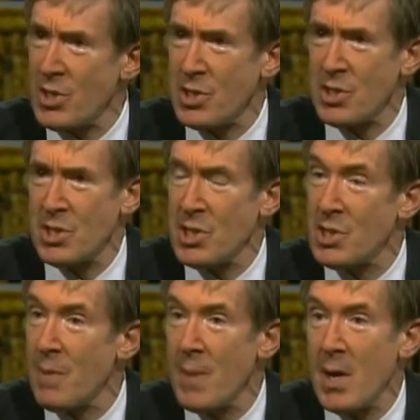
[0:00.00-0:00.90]

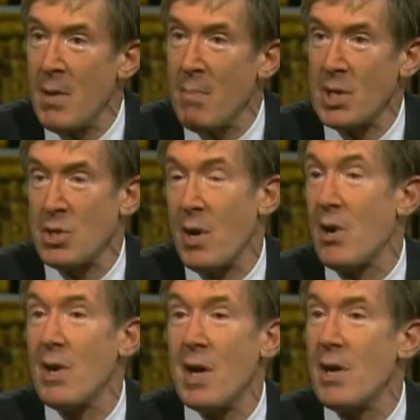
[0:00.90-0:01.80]
efficiencies, much
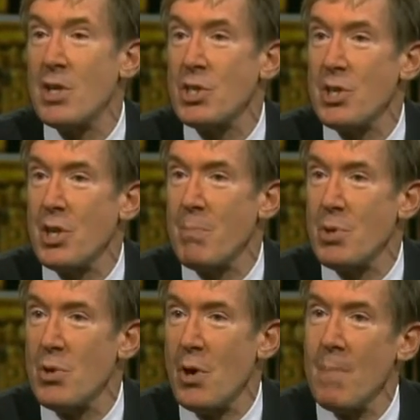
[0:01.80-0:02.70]
greater. In addition, the
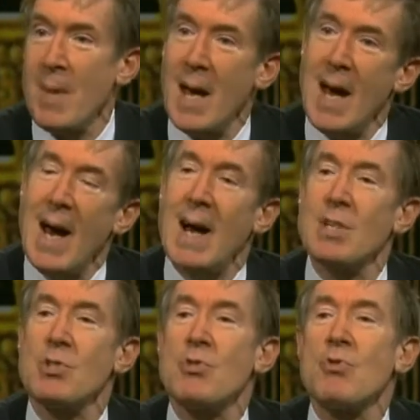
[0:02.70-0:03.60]
computer
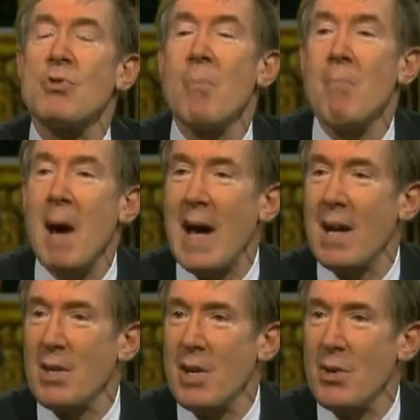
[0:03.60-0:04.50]
has
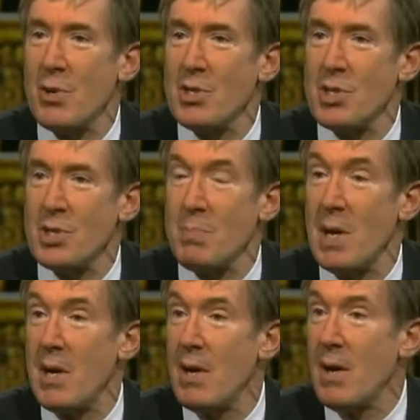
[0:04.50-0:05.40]
dramatically increased the
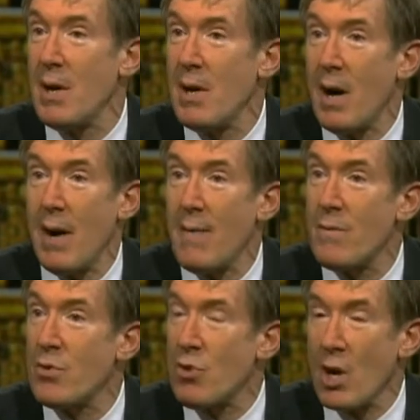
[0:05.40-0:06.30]
speed
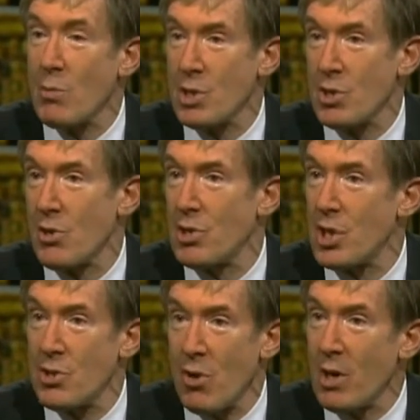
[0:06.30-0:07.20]
of drug research
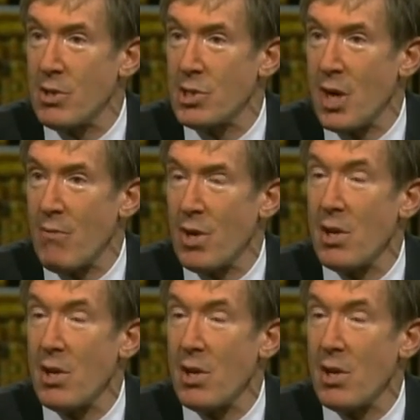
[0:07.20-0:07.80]
and drug discovery.